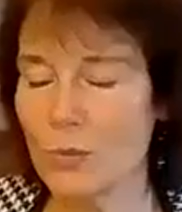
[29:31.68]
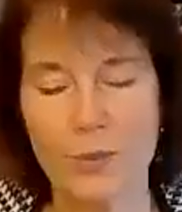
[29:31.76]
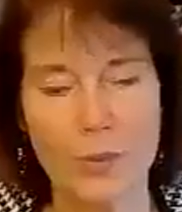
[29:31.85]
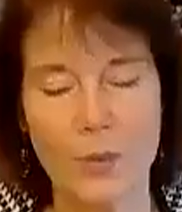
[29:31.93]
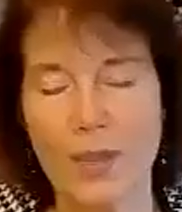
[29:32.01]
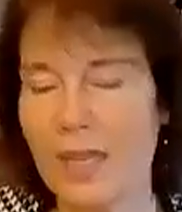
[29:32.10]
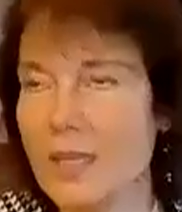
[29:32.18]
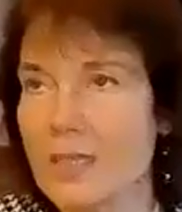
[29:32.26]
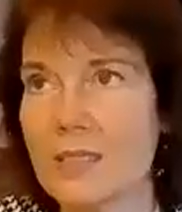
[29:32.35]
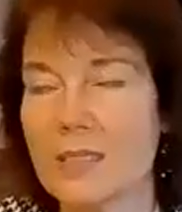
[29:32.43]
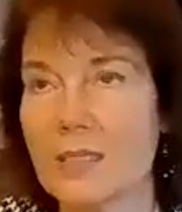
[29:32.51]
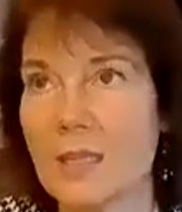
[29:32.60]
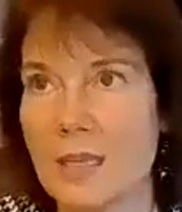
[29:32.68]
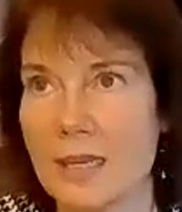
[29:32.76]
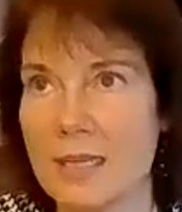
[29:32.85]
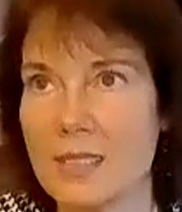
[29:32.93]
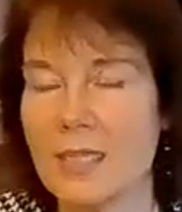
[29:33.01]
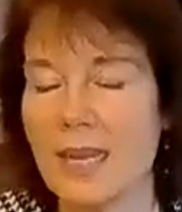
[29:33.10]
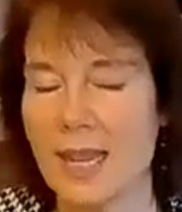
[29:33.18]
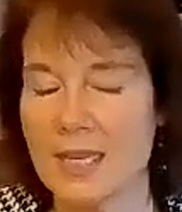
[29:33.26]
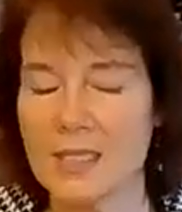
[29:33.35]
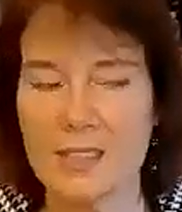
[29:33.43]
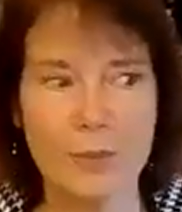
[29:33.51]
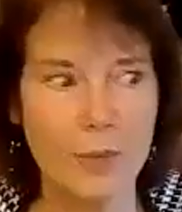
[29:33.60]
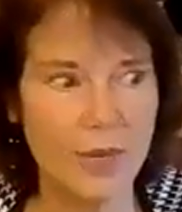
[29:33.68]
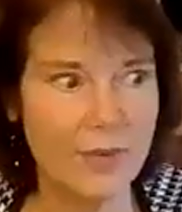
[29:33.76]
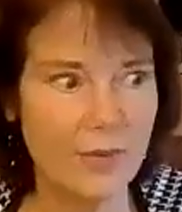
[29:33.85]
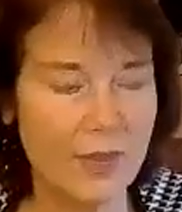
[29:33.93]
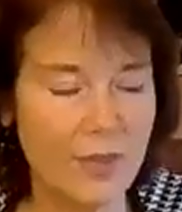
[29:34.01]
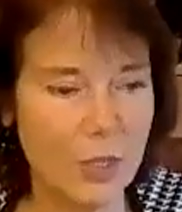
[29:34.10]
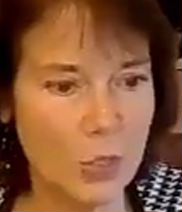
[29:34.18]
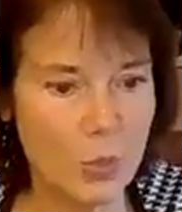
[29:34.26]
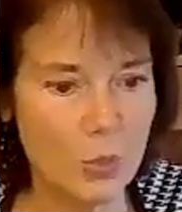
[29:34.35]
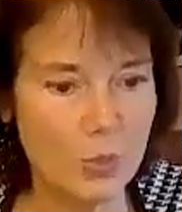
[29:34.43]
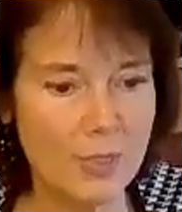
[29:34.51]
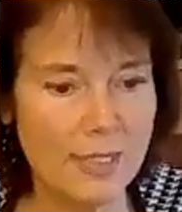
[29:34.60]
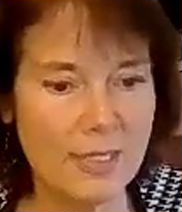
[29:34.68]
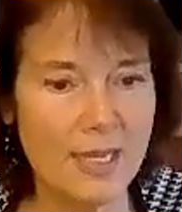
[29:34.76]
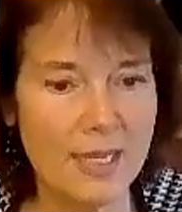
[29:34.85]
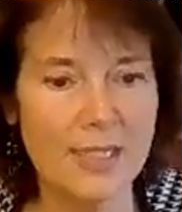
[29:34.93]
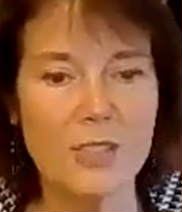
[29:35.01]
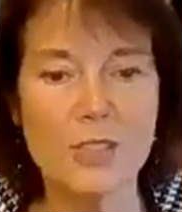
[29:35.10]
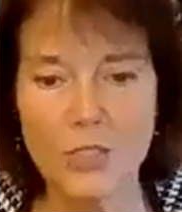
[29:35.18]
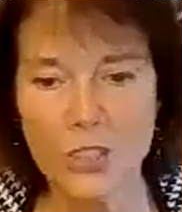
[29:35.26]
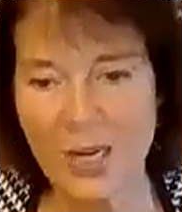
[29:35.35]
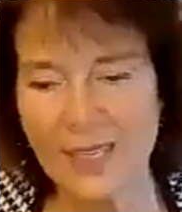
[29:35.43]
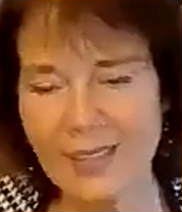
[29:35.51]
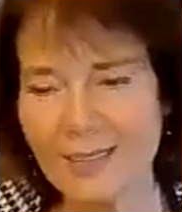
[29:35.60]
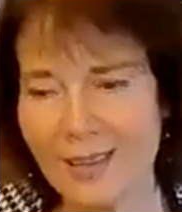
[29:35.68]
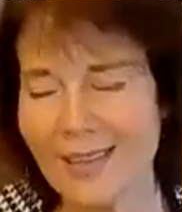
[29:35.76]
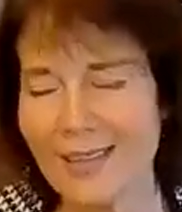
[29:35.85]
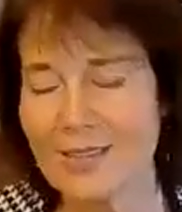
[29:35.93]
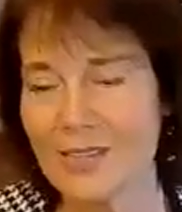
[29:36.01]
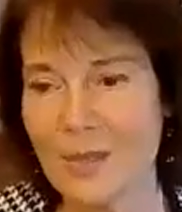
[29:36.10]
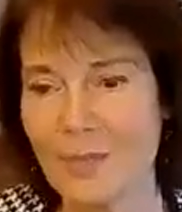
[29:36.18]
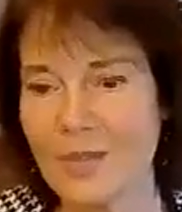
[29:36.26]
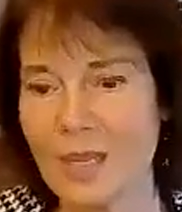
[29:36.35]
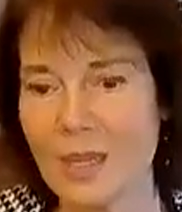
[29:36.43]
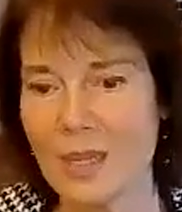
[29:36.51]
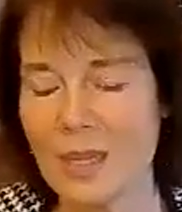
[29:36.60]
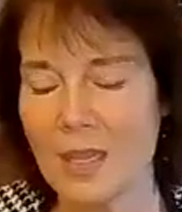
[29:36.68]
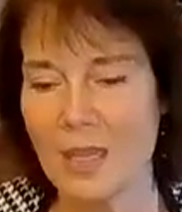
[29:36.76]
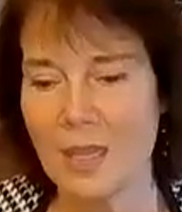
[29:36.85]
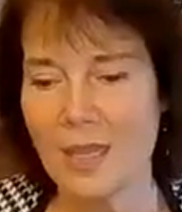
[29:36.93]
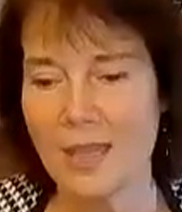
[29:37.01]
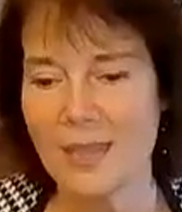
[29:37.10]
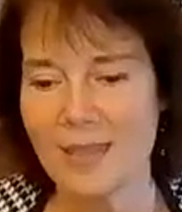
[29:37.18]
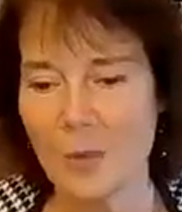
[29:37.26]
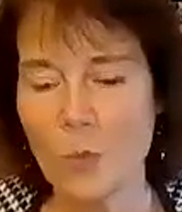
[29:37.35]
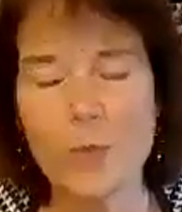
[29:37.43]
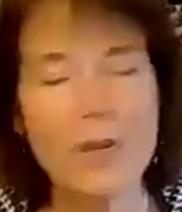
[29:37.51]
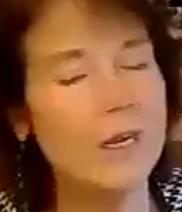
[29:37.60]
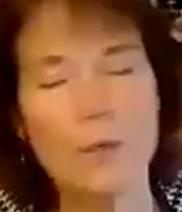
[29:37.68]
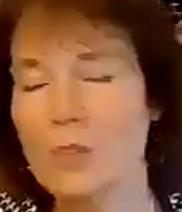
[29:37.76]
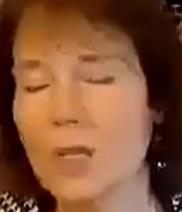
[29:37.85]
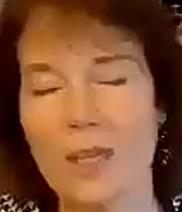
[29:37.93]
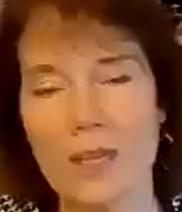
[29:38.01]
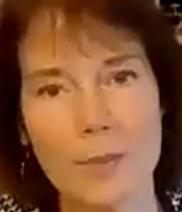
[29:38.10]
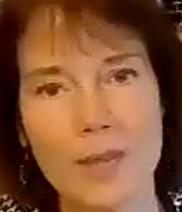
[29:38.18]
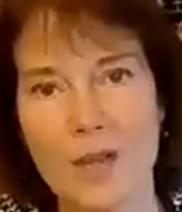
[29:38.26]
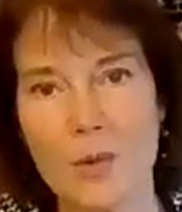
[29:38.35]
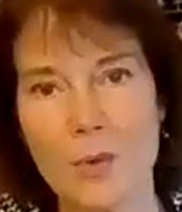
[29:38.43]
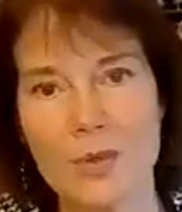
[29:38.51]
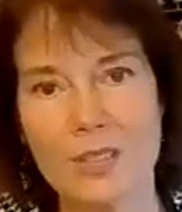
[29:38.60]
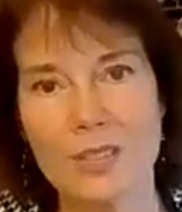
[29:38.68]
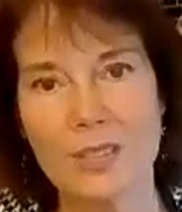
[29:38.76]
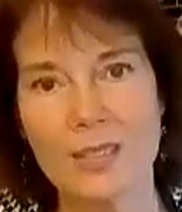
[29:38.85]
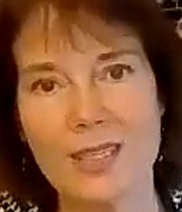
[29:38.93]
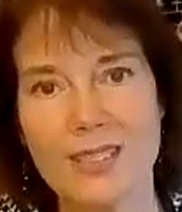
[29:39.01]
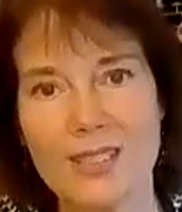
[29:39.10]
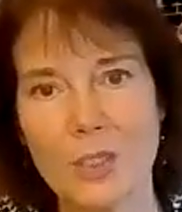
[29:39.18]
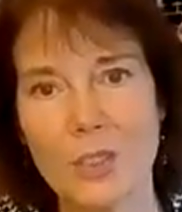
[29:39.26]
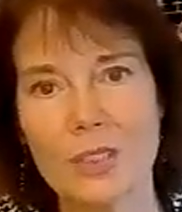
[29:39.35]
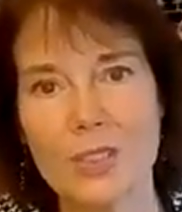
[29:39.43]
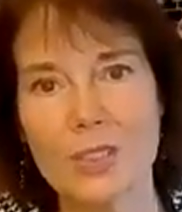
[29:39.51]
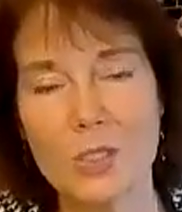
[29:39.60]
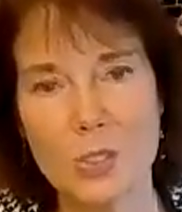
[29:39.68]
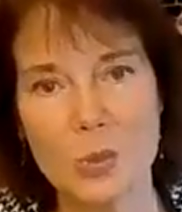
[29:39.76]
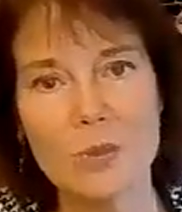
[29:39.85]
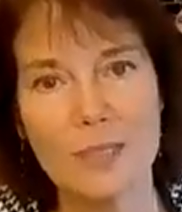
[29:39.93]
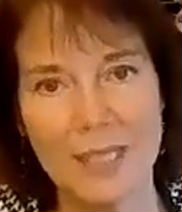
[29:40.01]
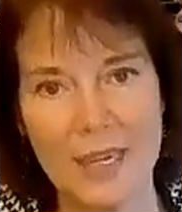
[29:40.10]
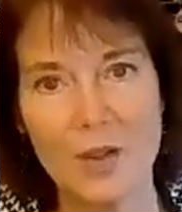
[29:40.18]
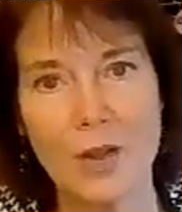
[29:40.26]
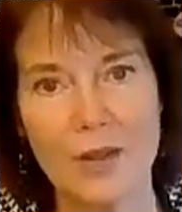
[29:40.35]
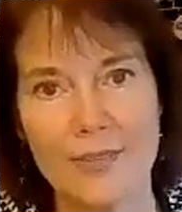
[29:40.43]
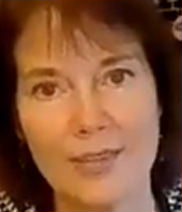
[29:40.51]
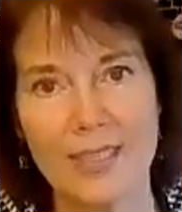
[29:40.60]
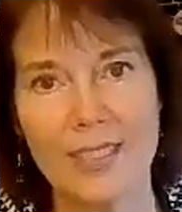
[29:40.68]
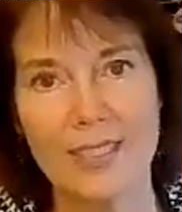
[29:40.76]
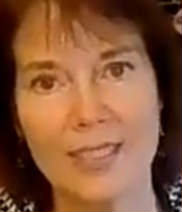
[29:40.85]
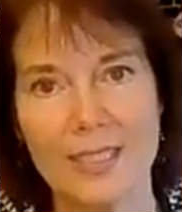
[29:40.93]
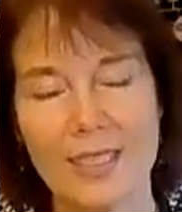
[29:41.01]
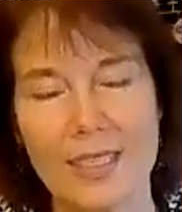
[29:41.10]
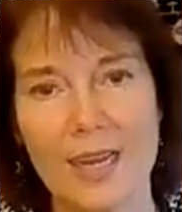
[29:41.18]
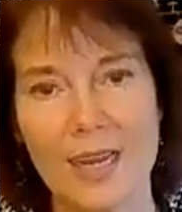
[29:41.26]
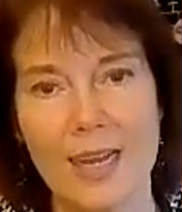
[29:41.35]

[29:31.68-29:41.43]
so true. And it is an act of bravery that you decided to shine a light on something that we don't talk about until it's too late often.